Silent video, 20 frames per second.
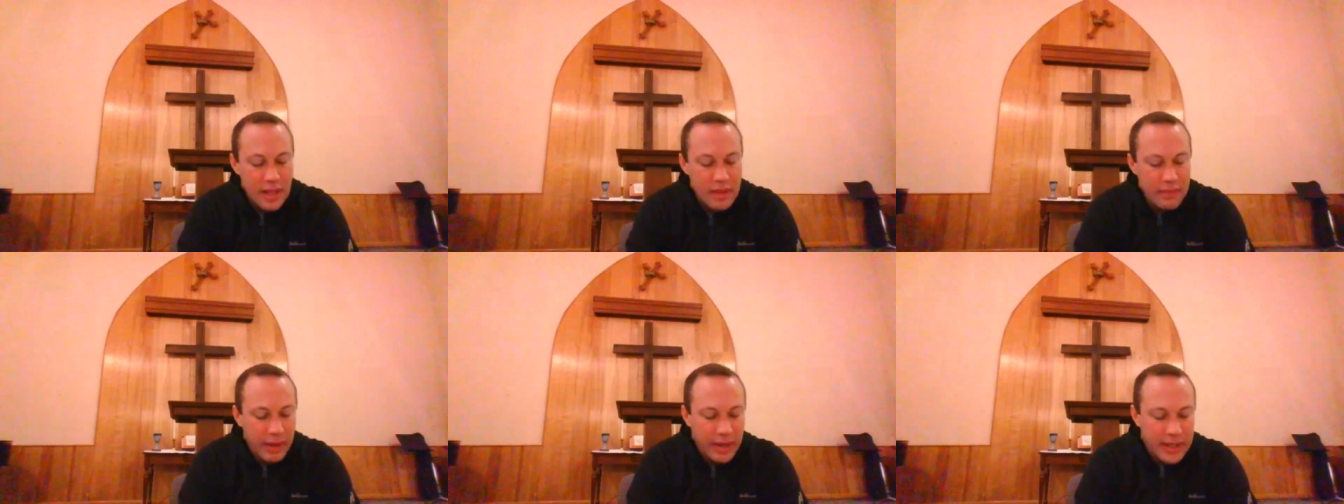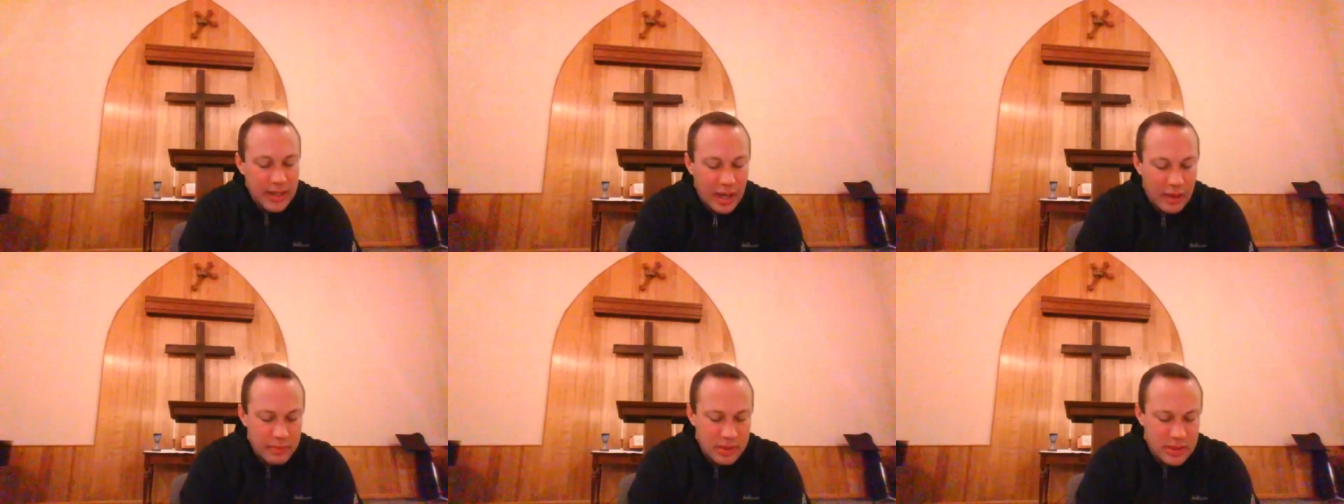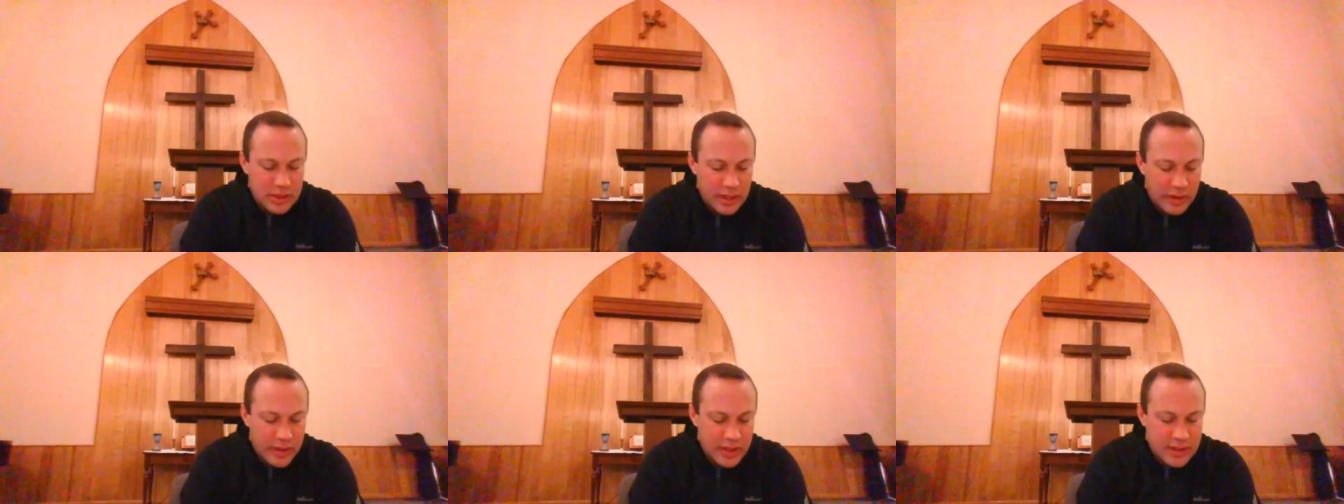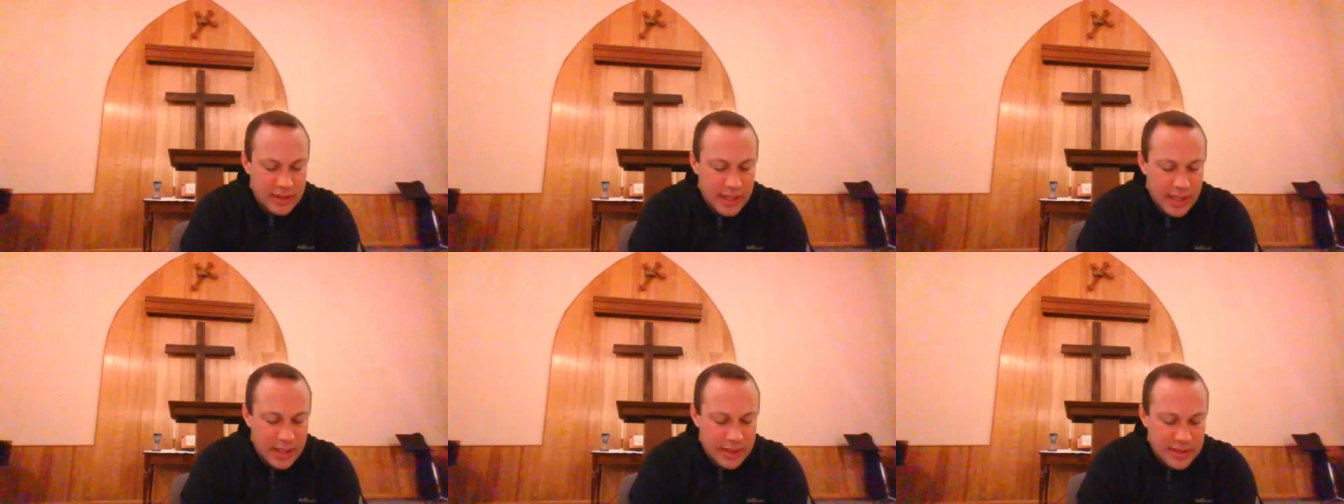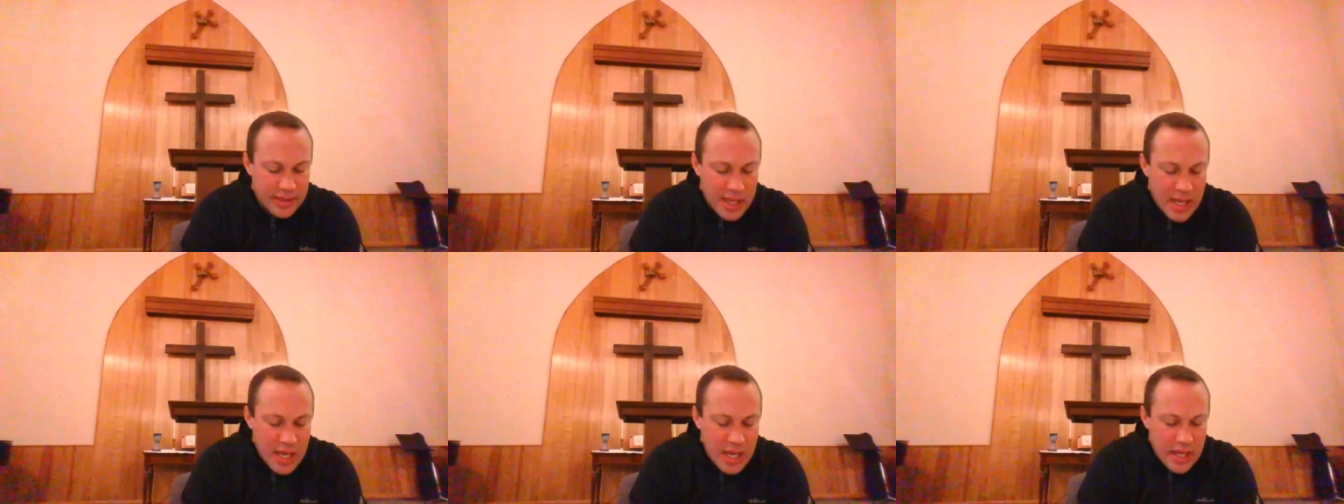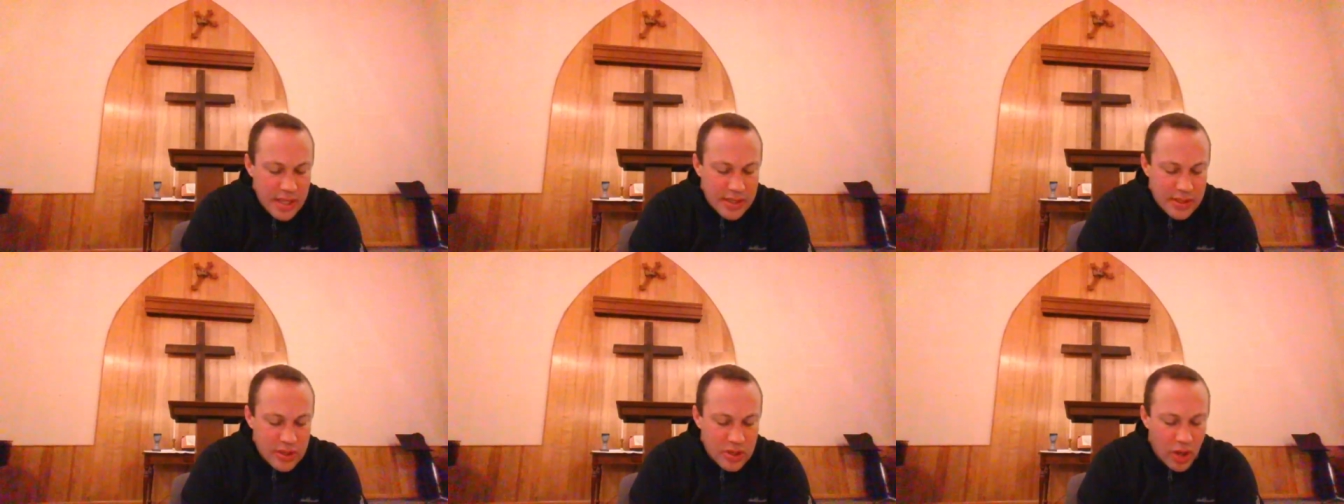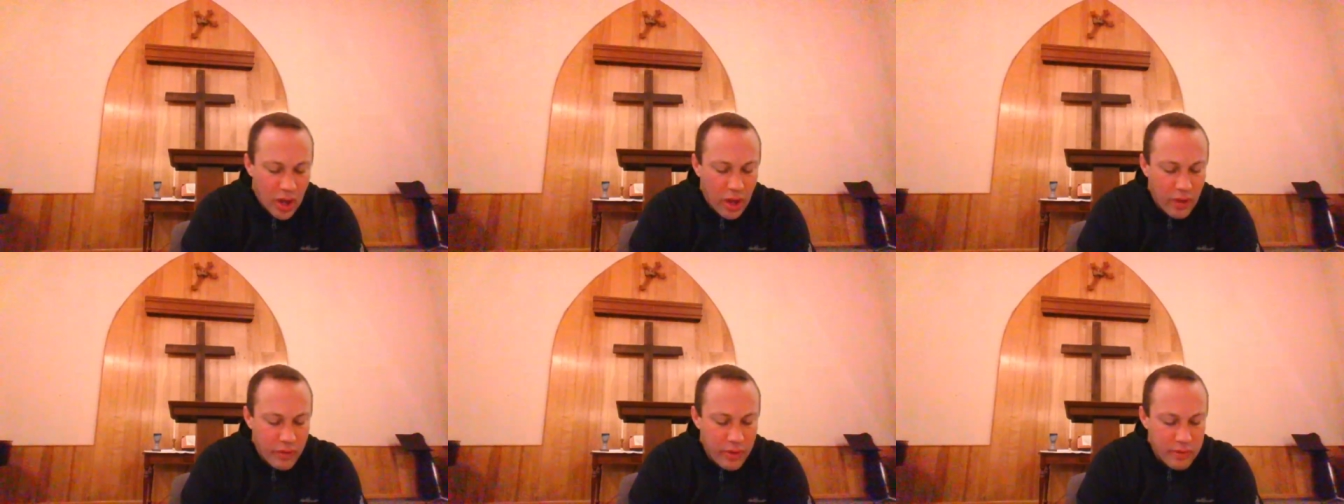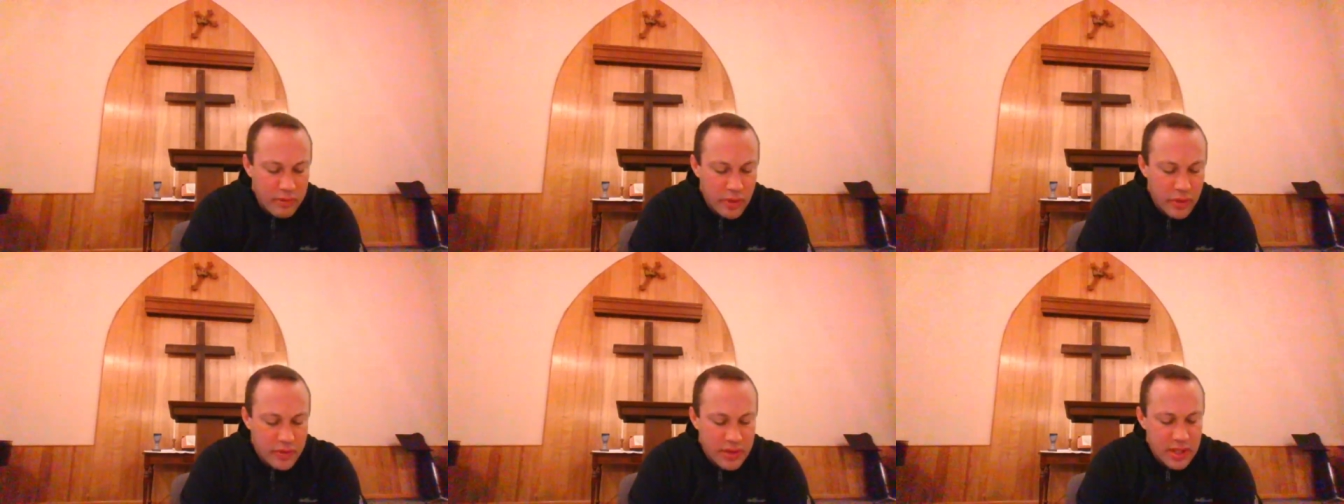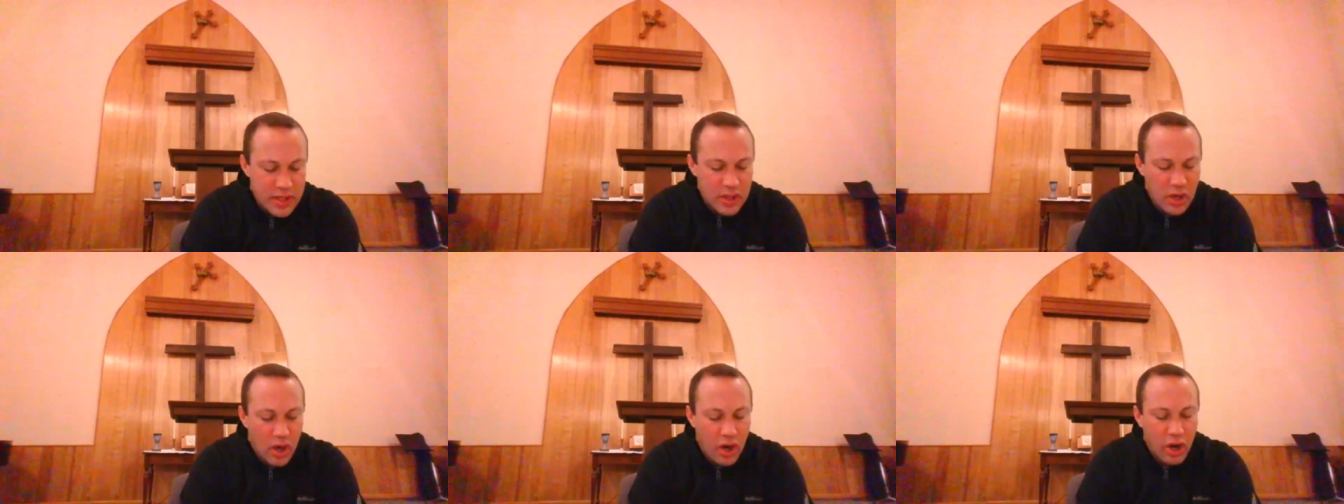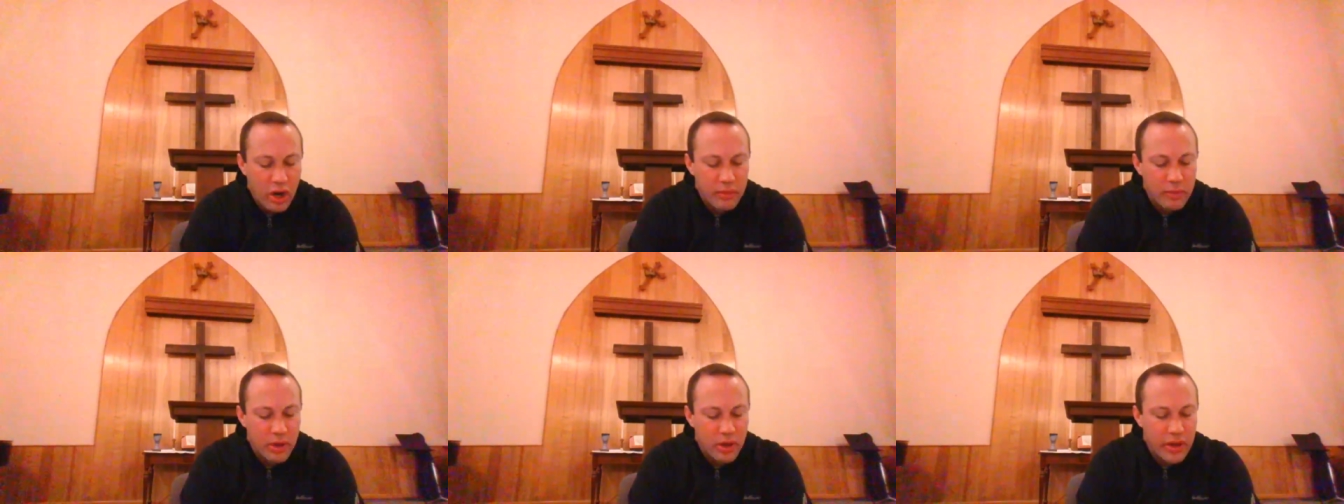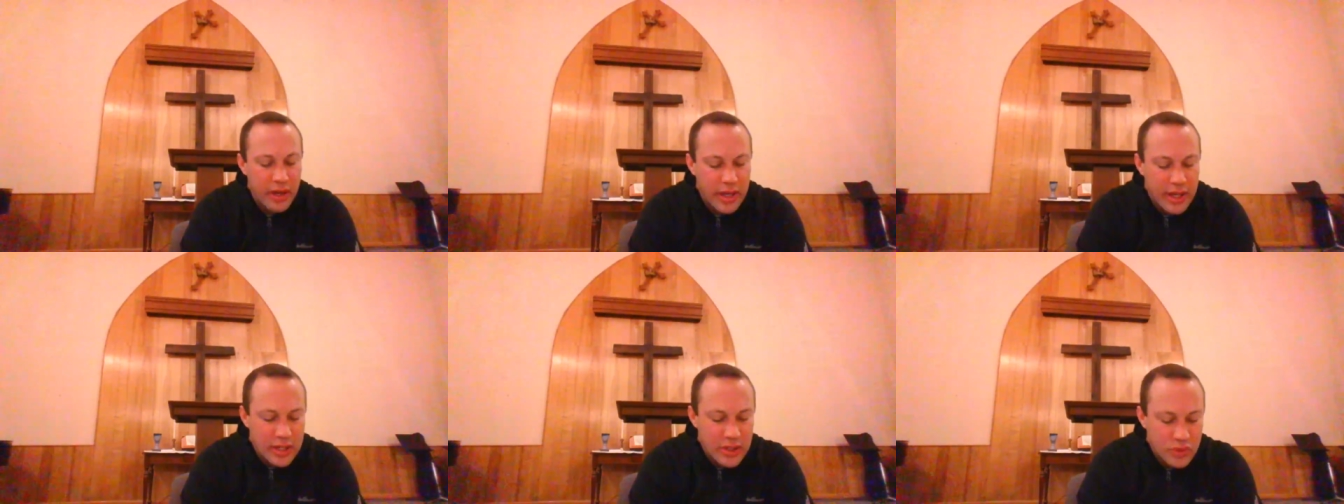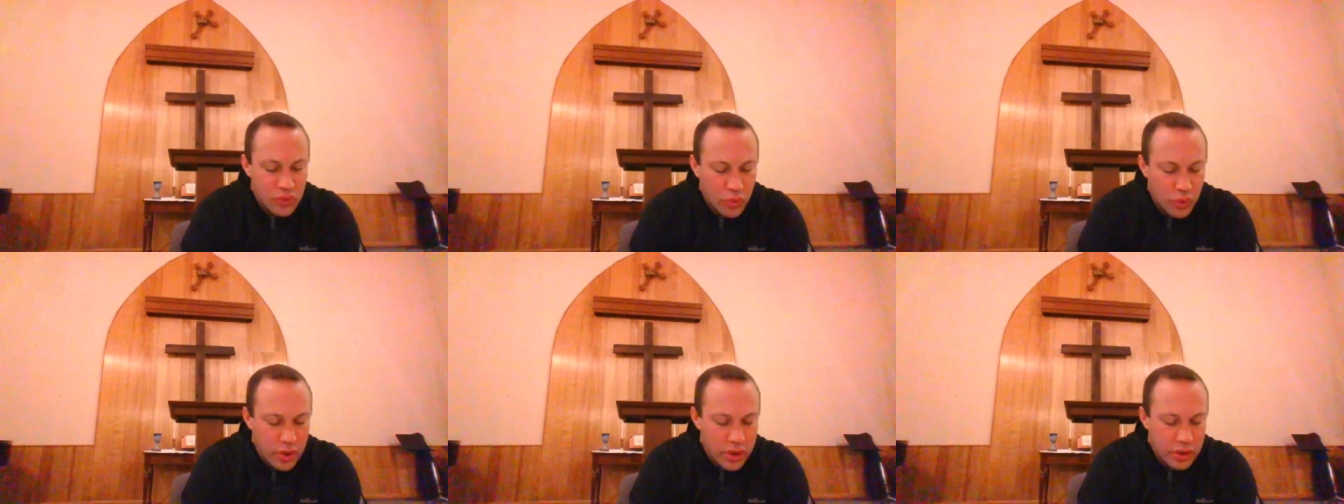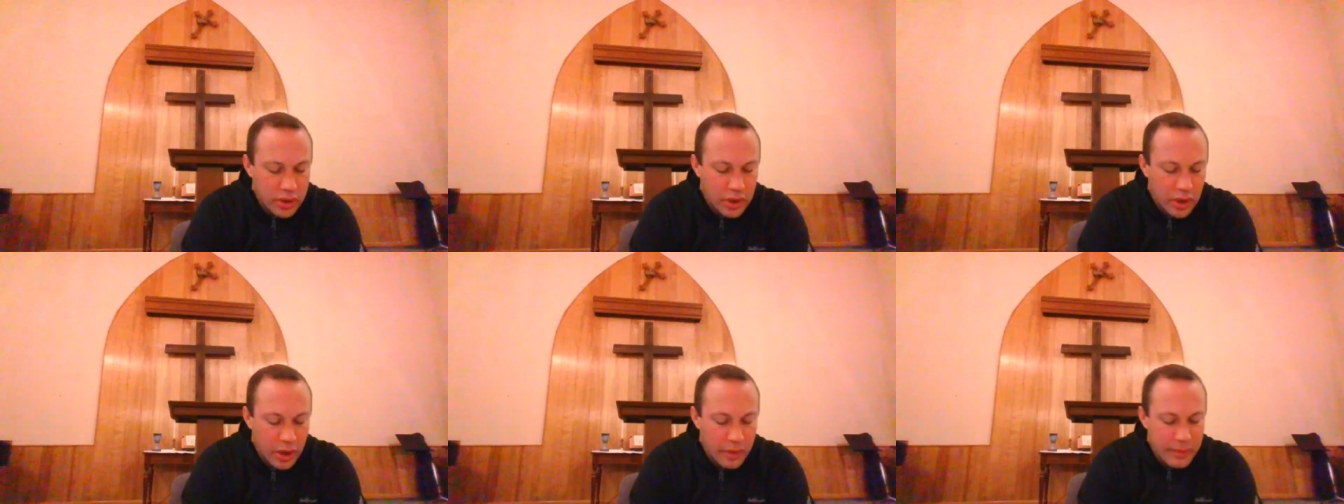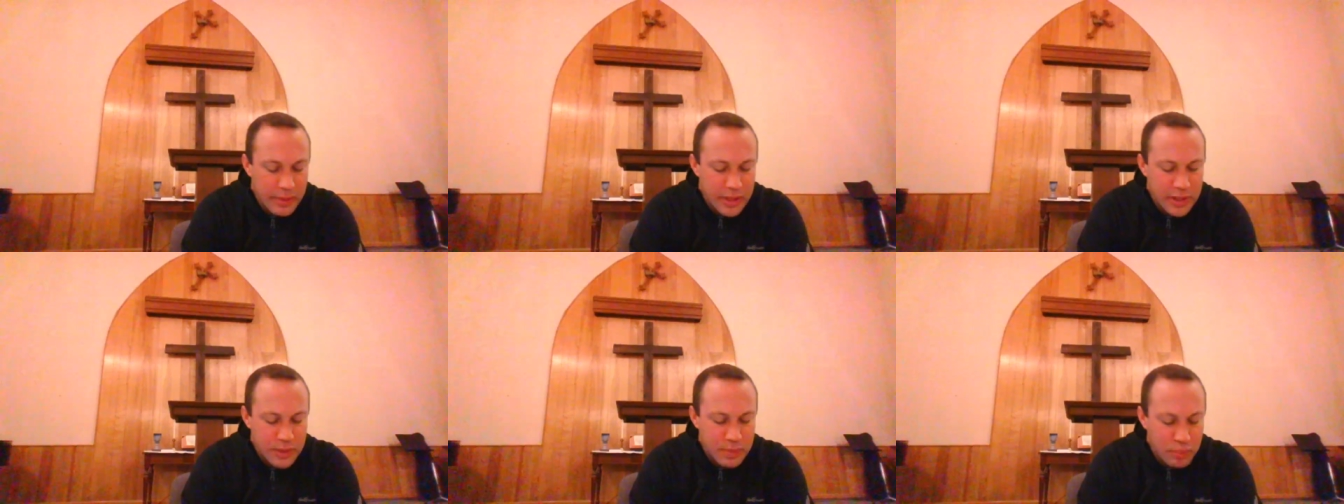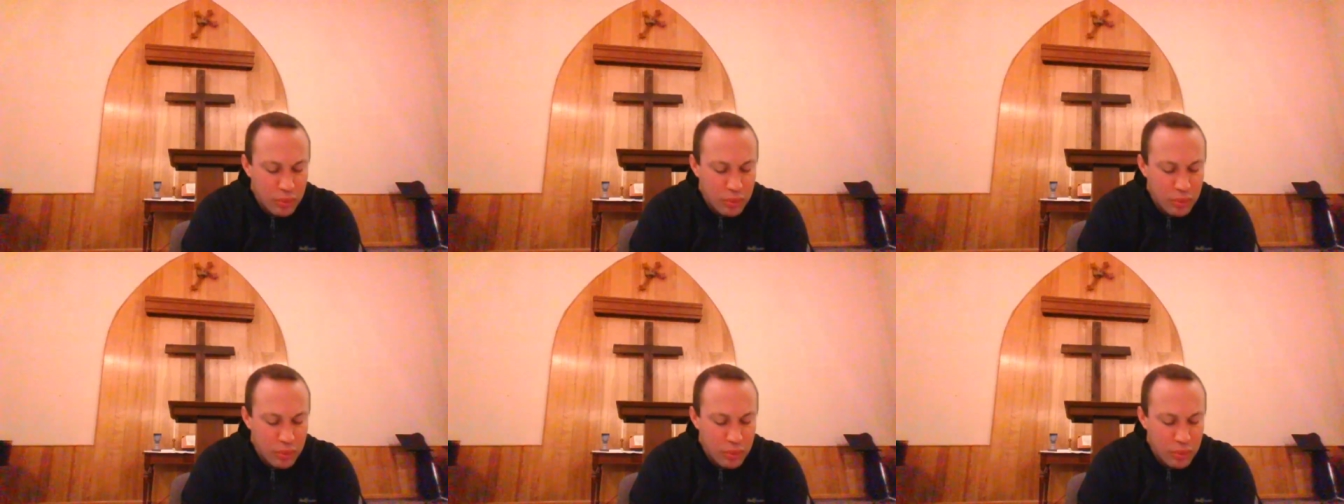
My commentary says, Saul removed his armor and his royal garments,